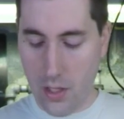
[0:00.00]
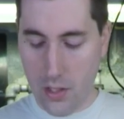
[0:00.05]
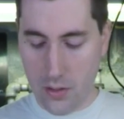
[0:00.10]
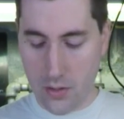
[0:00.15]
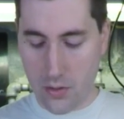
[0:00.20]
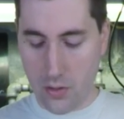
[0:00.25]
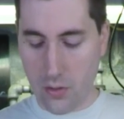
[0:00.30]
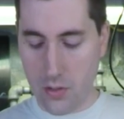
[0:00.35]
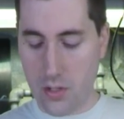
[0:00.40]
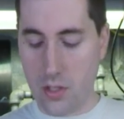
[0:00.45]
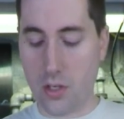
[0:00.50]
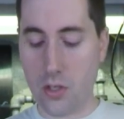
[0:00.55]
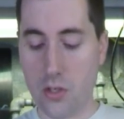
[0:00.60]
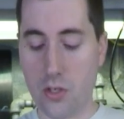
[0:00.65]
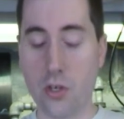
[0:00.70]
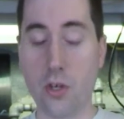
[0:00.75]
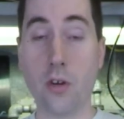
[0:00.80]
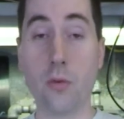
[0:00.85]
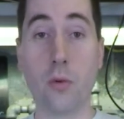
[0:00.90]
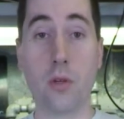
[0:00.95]
There's always the
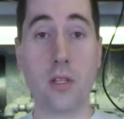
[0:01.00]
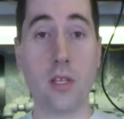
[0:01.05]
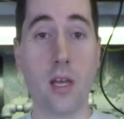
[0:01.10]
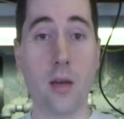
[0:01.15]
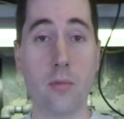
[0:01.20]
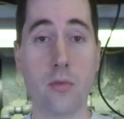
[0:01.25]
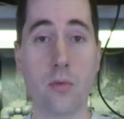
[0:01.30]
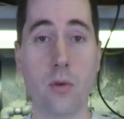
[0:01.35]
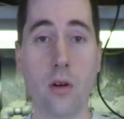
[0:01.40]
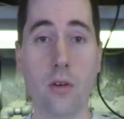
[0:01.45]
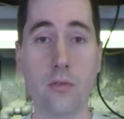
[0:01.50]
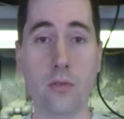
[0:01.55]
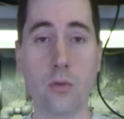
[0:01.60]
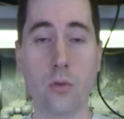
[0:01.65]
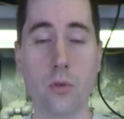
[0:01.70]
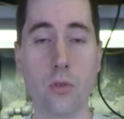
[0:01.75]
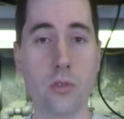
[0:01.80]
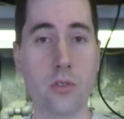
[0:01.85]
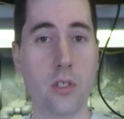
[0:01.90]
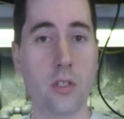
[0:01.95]
concern with the M12
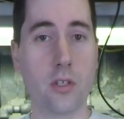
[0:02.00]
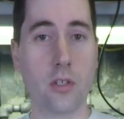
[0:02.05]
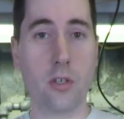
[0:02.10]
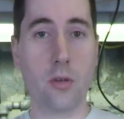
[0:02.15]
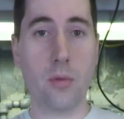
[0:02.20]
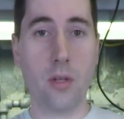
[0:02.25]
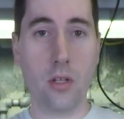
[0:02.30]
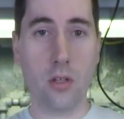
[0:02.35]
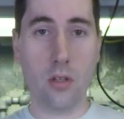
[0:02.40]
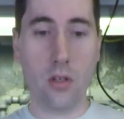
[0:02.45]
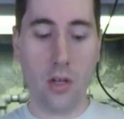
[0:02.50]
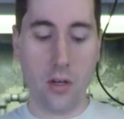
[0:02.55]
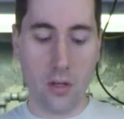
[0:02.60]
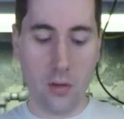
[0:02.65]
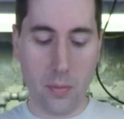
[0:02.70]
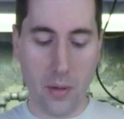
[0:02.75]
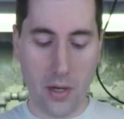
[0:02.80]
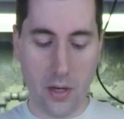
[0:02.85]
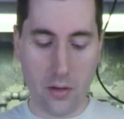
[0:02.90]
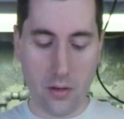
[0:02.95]
tools that they're going to be a little
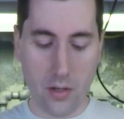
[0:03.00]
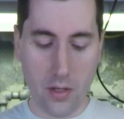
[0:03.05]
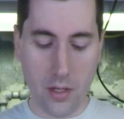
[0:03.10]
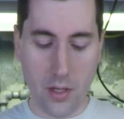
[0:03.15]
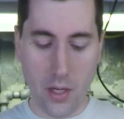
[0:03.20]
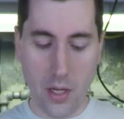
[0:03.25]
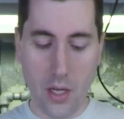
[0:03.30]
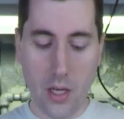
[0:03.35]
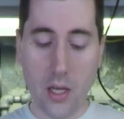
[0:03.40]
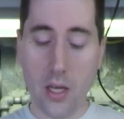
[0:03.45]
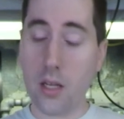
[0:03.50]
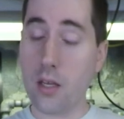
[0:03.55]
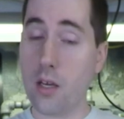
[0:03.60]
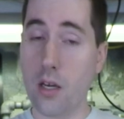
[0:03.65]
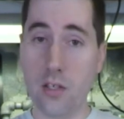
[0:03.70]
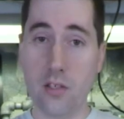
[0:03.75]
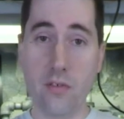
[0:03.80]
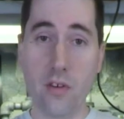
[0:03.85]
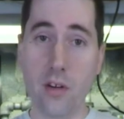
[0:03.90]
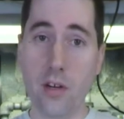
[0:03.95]
underpowered. It
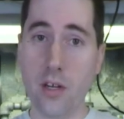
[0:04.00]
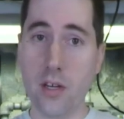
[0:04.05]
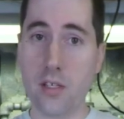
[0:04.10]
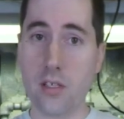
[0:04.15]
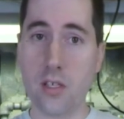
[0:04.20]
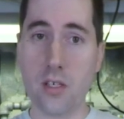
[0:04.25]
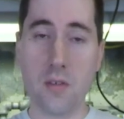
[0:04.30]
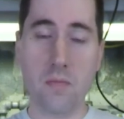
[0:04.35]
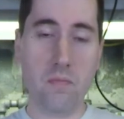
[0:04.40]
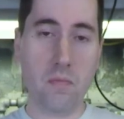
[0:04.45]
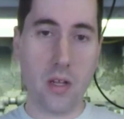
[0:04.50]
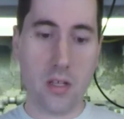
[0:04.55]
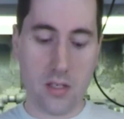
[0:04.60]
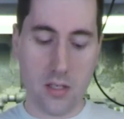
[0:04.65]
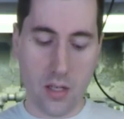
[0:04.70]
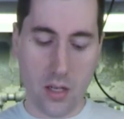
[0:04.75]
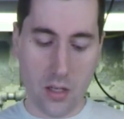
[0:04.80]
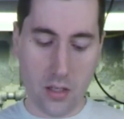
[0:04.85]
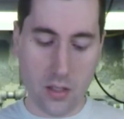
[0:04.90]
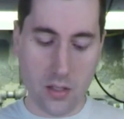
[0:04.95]
cuts very nicely. That's
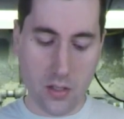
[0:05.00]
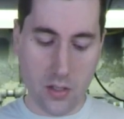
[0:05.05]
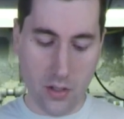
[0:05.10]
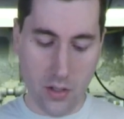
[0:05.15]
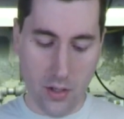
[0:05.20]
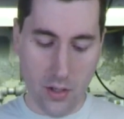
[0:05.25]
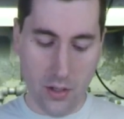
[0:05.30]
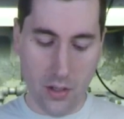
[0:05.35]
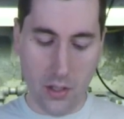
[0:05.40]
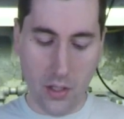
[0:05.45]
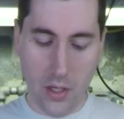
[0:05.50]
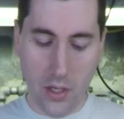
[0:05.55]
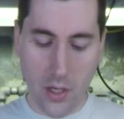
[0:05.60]
not a concern.